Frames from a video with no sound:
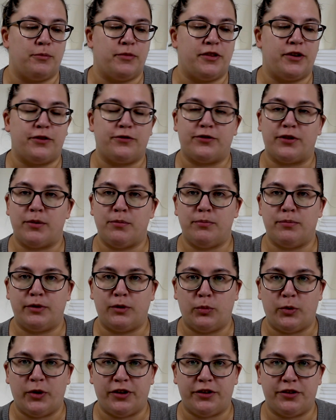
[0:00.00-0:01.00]
They're from
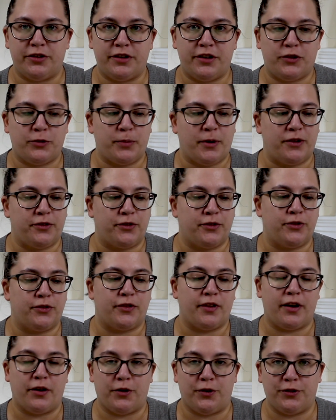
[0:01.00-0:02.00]
Bewilderness Puzzles.
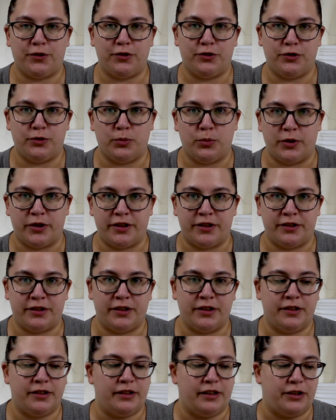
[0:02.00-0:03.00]
They also do
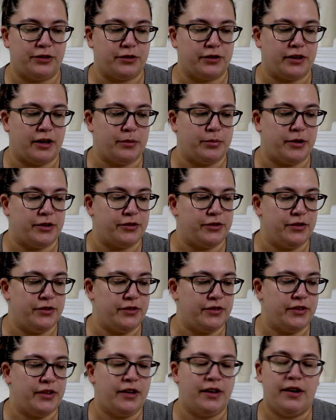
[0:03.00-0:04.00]
wooden laser cut
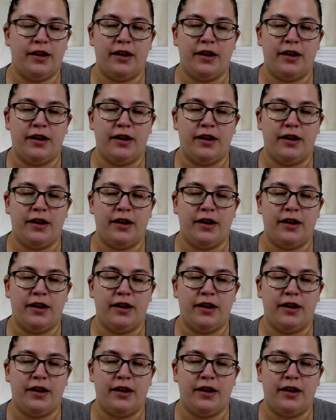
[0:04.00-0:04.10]
puzzles.